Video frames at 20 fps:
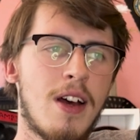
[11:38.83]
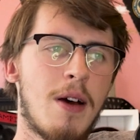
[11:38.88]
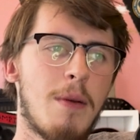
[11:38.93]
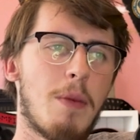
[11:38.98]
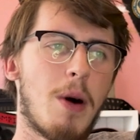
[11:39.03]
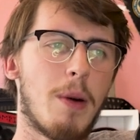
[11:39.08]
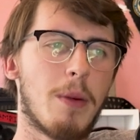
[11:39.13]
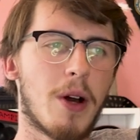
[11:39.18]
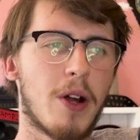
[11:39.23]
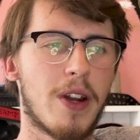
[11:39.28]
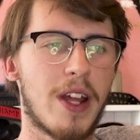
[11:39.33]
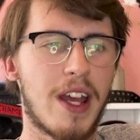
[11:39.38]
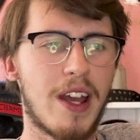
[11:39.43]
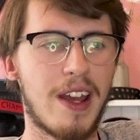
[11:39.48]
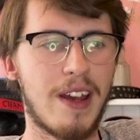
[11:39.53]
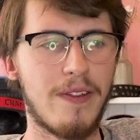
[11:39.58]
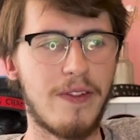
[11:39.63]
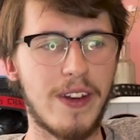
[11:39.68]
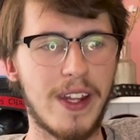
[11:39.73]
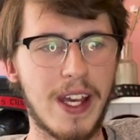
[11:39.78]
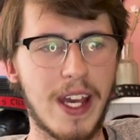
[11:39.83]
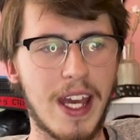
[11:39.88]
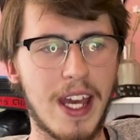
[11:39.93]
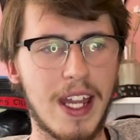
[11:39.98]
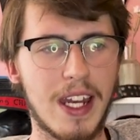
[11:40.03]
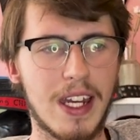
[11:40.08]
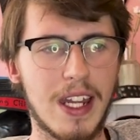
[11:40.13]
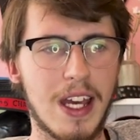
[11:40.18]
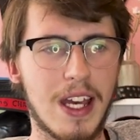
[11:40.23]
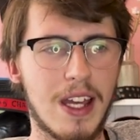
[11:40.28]
But I'm going to Anthony
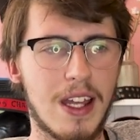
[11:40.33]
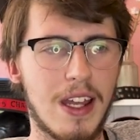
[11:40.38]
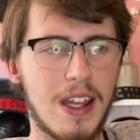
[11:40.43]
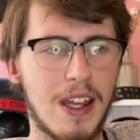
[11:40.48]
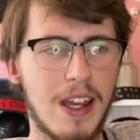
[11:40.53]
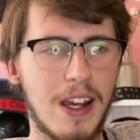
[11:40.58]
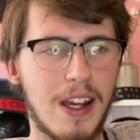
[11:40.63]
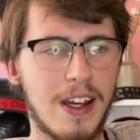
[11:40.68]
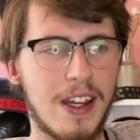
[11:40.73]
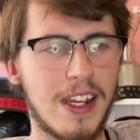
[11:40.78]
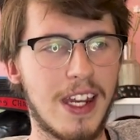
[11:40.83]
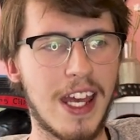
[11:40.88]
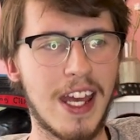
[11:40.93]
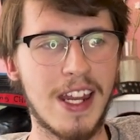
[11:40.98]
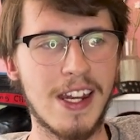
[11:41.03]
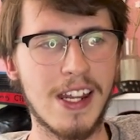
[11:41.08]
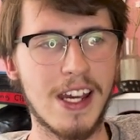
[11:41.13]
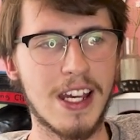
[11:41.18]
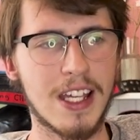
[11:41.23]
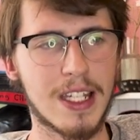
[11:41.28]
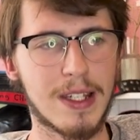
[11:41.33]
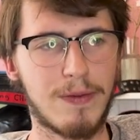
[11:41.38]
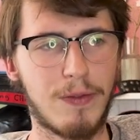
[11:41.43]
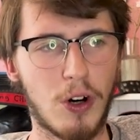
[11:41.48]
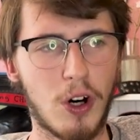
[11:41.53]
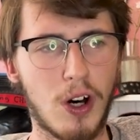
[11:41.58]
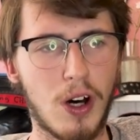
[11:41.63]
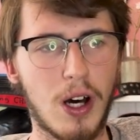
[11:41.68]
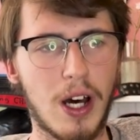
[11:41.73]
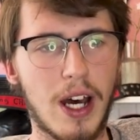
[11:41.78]
Hernandez
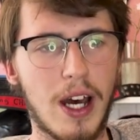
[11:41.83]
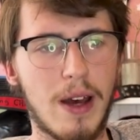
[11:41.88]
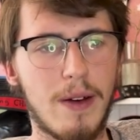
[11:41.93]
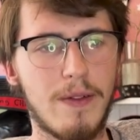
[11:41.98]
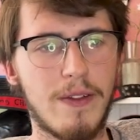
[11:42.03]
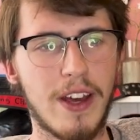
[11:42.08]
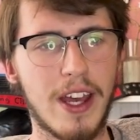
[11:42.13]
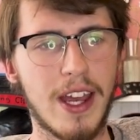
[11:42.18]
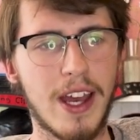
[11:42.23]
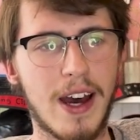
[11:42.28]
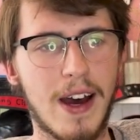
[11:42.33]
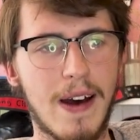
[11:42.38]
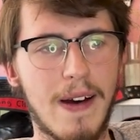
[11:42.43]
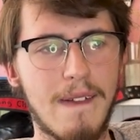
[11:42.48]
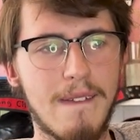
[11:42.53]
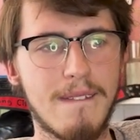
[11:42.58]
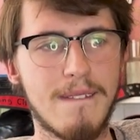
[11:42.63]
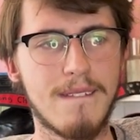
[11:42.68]
via